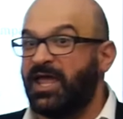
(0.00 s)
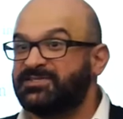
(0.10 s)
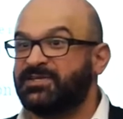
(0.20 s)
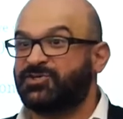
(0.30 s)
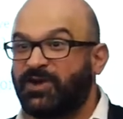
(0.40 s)

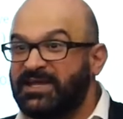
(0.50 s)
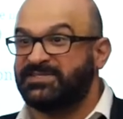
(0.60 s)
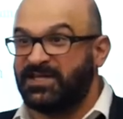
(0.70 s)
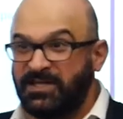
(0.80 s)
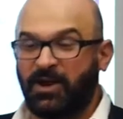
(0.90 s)
isn't
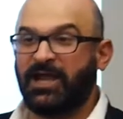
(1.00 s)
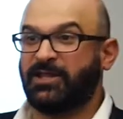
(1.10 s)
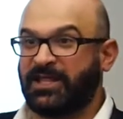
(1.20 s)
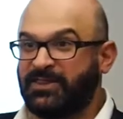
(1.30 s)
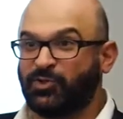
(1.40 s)
crazy,
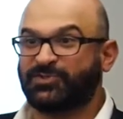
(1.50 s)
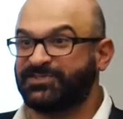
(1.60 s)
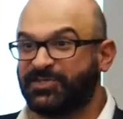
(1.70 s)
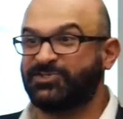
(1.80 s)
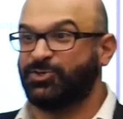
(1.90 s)
right? Like those
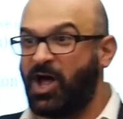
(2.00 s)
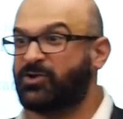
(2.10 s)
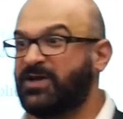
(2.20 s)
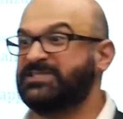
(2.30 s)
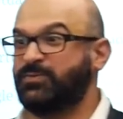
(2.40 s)
concerns are
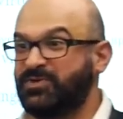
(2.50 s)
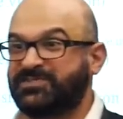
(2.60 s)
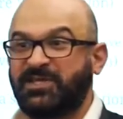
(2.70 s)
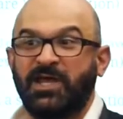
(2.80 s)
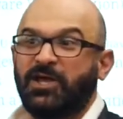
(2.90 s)
not crazy. We
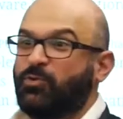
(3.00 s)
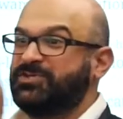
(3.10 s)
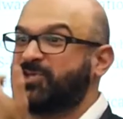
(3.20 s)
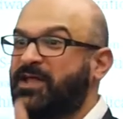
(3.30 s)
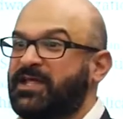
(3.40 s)
see
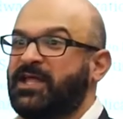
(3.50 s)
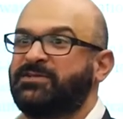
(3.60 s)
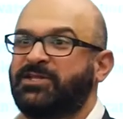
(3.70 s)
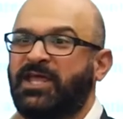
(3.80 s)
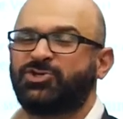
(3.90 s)
we saw
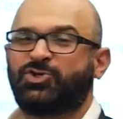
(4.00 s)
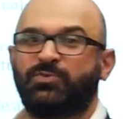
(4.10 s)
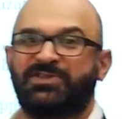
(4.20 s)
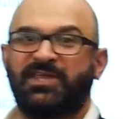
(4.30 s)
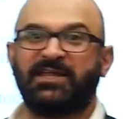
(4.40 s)
the, the issue
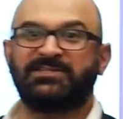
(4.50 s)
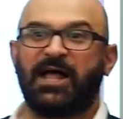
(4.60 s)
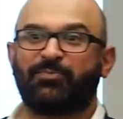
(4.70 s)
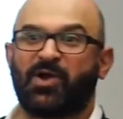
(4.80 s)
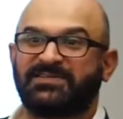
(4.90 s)
with the
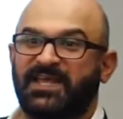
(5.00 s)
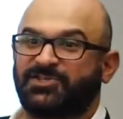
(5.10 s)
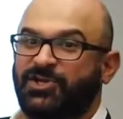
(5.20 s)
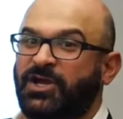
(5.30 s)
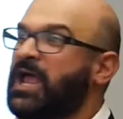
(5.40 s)
Intel
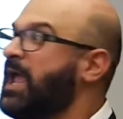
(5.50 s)
processor.